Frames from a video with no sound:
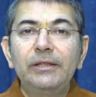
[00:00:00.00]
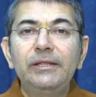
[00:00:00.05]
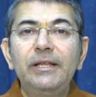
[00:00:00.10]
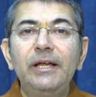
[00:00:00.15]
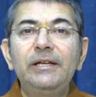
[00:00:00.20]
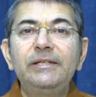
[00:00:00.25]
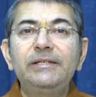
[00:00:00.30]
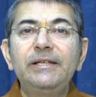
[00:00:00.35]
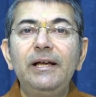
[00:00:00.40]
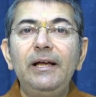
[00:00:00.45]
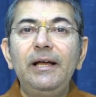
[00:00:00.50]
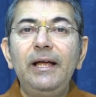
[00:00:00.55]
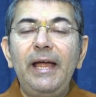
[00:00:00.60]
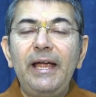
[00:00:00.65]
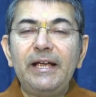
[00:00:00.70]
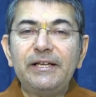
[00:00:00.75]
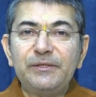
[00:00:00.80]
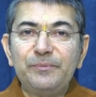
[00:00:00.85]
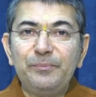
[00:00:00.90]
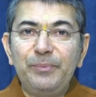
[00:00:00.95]
There is an
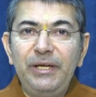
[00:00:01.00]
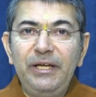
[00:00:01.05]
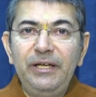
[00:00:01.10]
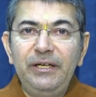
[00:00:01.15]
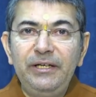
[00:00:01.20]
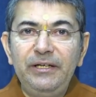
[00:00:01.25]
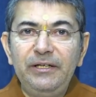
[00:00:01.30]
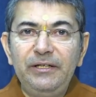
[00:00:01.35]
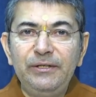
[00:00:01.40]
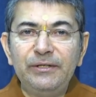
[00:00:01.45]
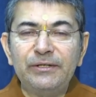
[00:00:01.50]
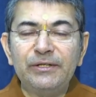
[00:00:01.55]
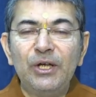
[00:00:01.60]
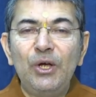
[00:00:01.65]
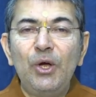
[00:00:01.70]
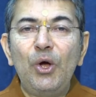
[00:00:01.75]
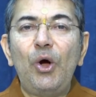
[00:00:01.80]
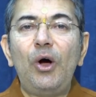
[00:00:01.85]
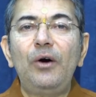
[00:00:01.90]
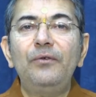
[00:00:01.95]
experience
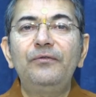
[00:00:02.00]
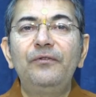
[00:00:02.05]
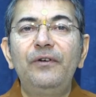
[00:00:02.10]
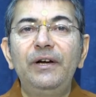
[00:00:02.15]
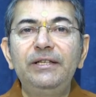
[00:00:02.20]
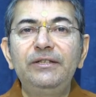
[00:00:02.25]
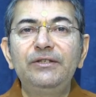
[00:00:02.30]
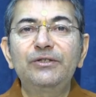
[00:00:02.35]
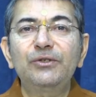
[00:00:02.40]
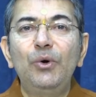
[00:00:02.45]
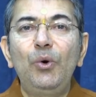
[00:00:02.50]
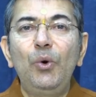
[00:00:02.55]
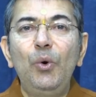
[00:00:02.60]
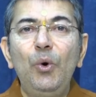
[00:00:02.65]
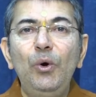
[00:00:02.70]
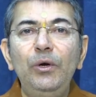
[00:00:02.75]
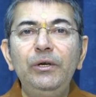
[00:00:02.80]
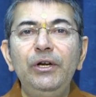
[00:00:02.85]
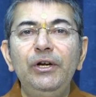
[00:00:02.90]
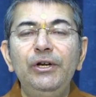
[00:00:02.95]
of one's
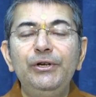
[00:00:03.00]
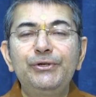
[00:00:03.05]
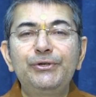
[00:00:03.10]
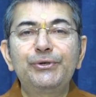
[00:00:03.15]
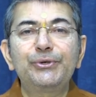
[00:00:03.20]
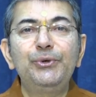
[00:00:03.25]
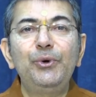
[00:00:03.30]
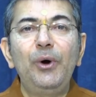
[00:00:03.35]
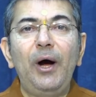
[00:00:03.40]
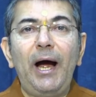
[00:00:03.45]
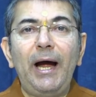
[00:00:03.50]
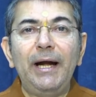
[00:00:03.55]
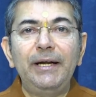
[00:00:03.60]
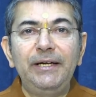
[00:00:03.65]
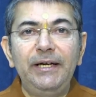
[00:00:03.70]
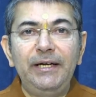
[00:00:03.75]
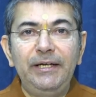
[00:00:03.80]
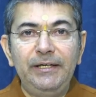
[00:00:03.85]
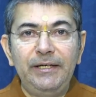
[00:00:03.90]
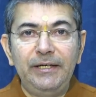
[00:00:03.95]
own true
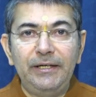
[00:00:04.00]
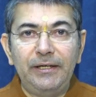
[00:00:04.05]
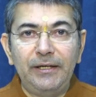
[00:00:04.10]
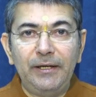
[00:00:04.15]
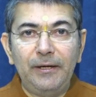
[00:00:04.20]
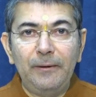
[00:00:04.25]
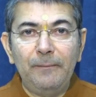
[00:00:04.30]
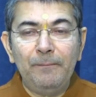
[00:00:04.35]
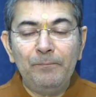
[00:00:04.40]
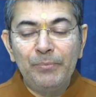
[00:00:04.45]
identity.